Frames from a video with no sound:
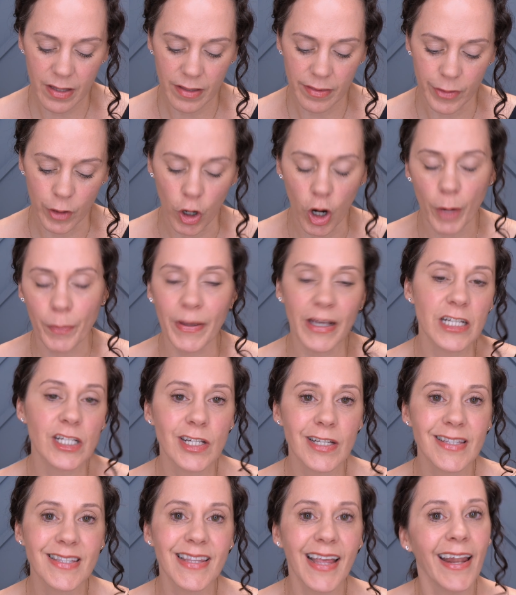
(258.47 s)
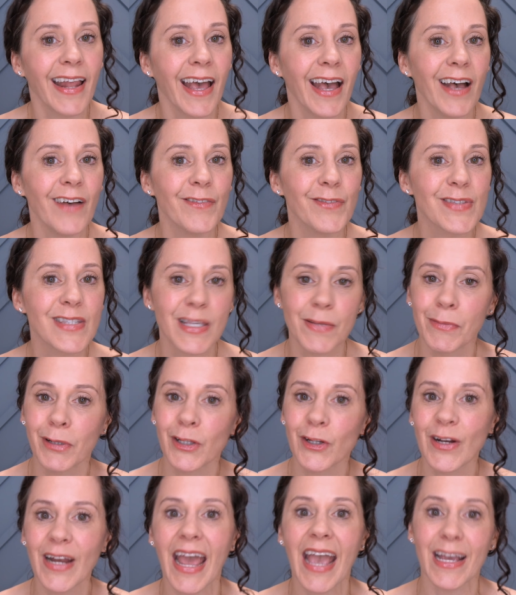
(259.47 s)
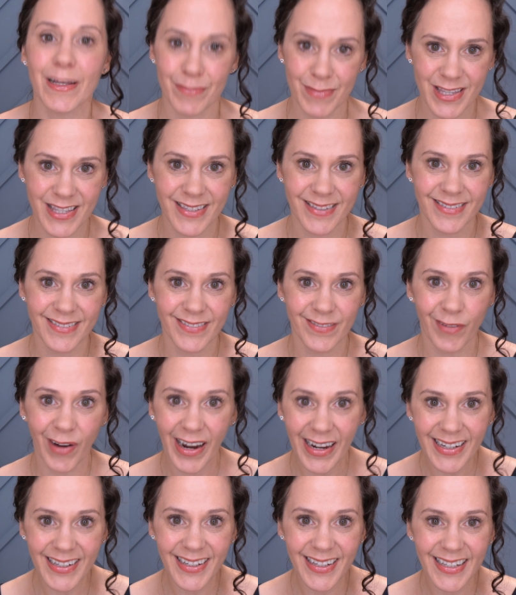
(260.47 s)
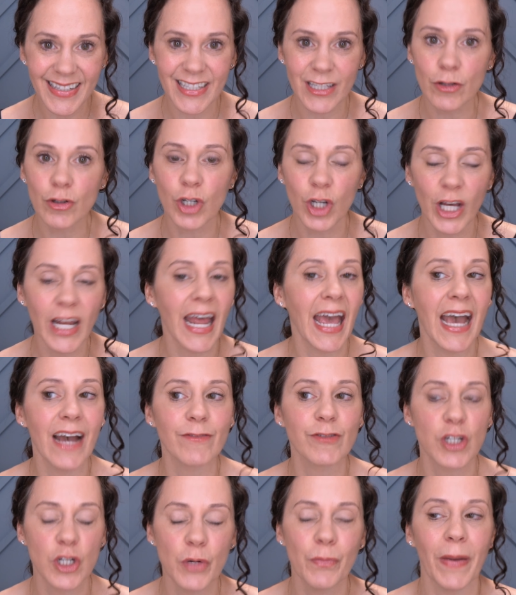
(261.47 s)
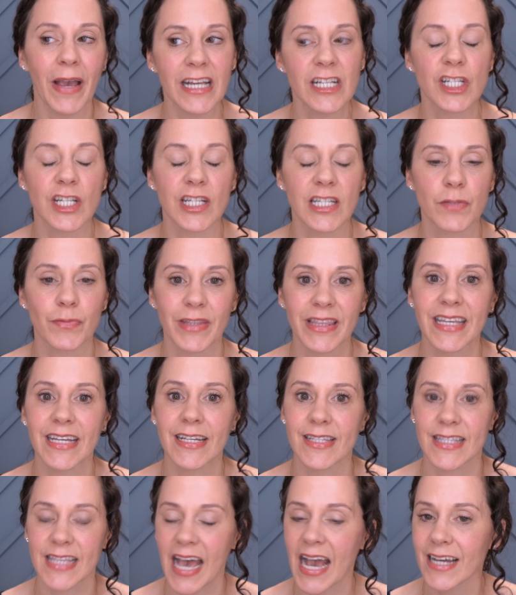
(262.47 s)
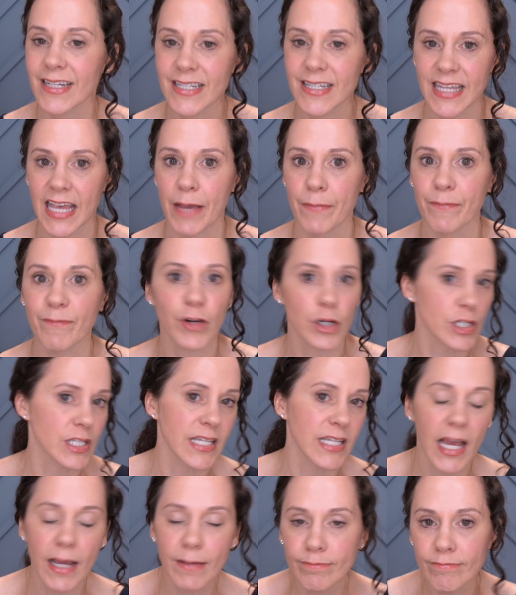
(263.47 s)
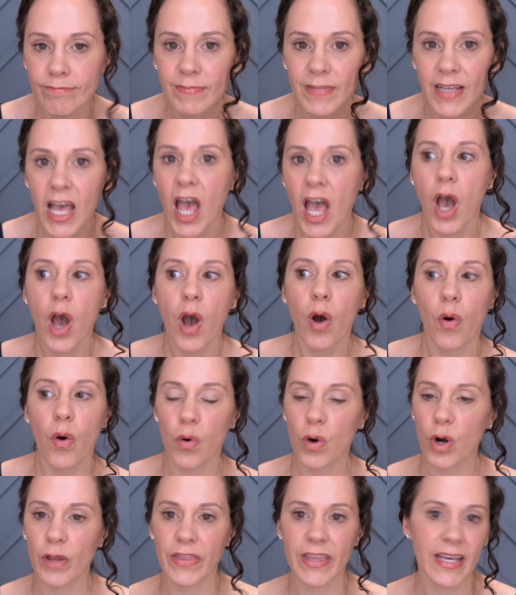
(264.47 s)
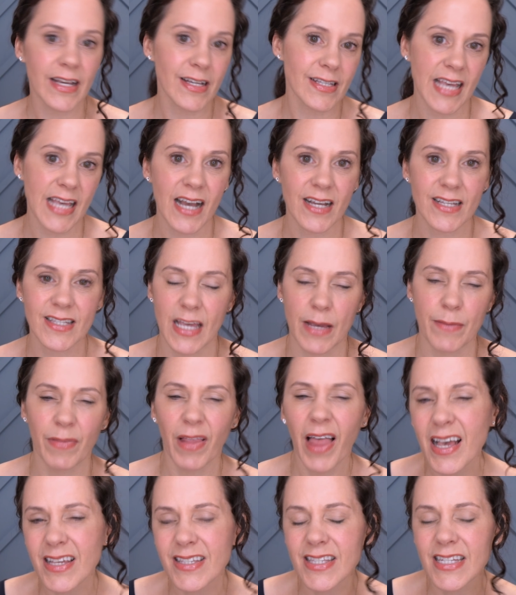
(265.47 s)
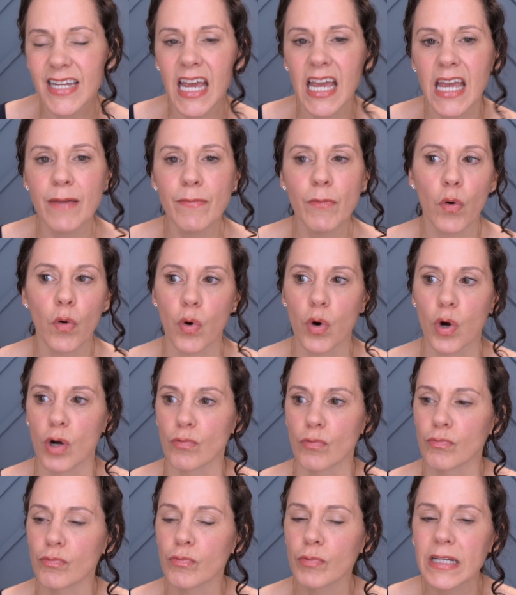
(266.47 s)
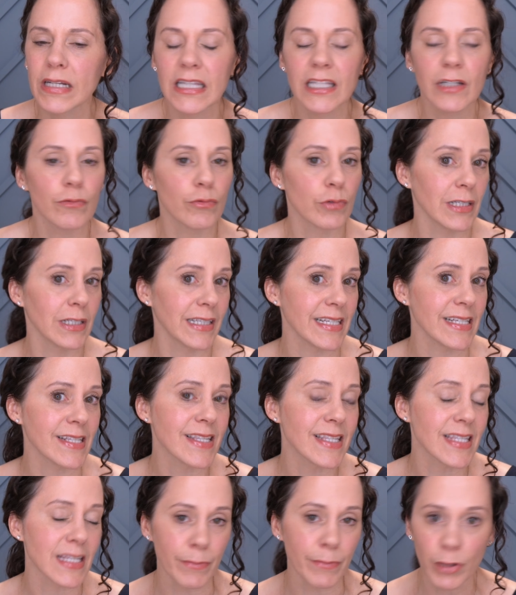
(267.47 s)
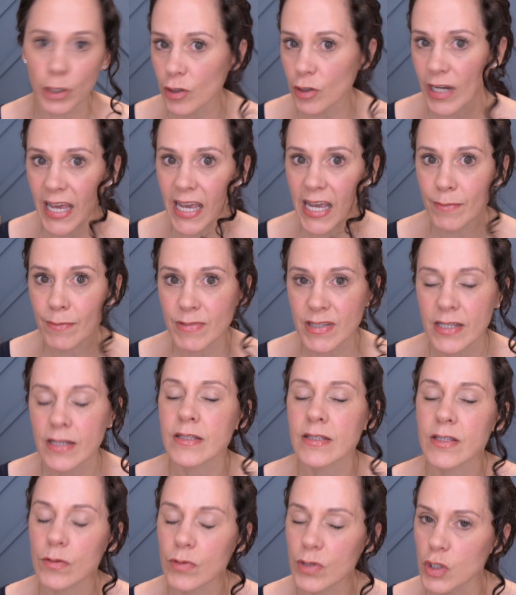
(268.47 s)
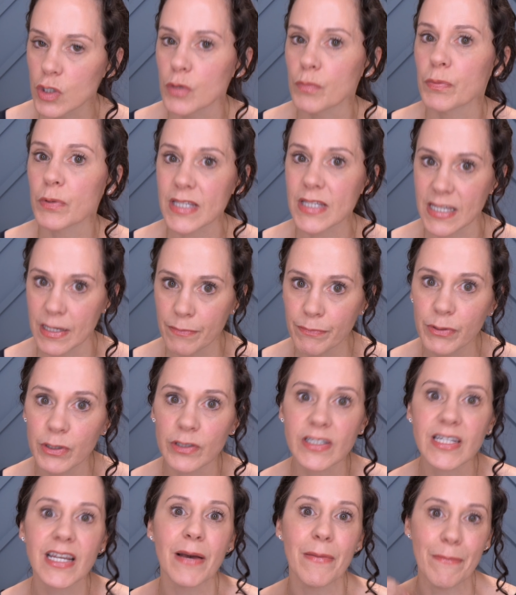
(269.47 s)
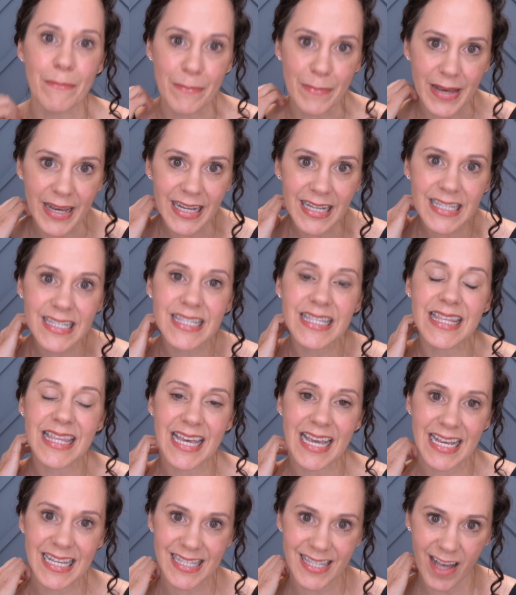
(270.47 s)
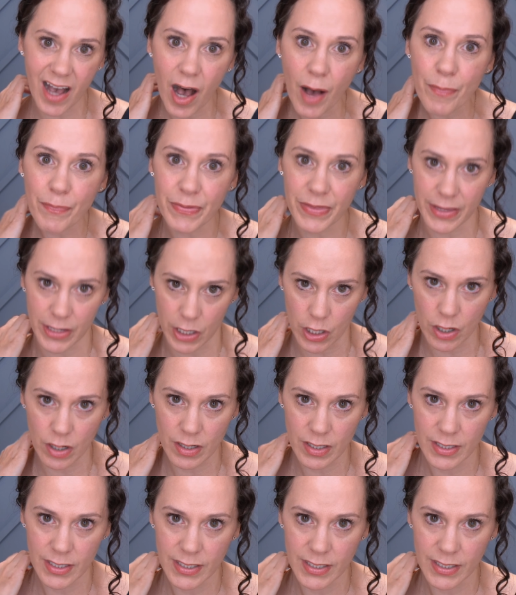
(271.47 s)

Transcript: there are patients that have similar names, right? You could have 2 patients with the exact same first name or the exact same last name or really, really similar names. So super simple to mix things up there.